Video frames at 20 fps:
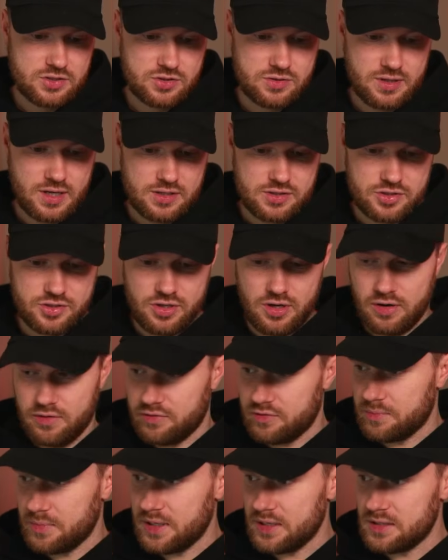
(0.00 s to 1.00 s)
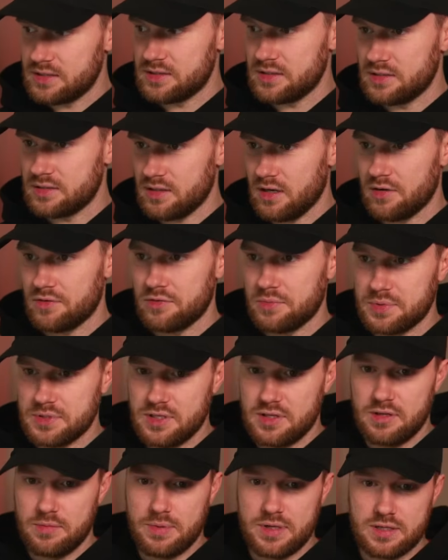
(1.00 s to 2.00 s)
Charles for me is
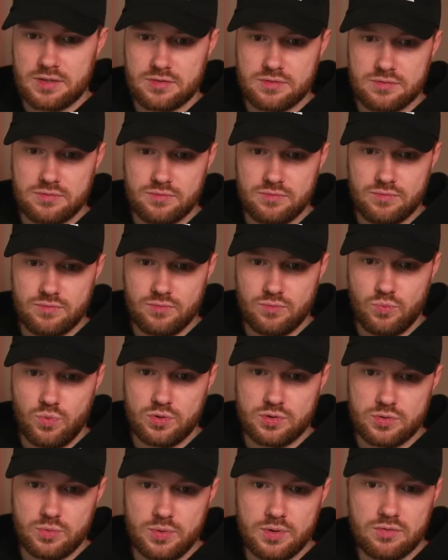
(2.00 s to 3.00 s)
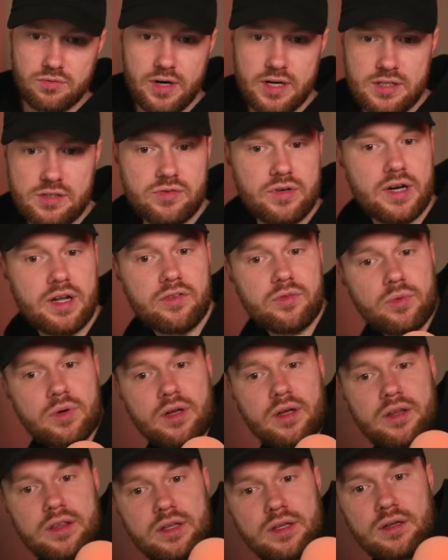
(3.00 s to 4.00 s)
100% the best wheel-to-wheel racer in
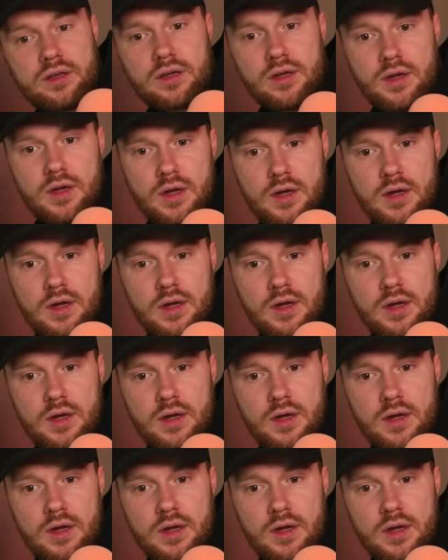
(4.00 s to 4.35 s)
F1, I think.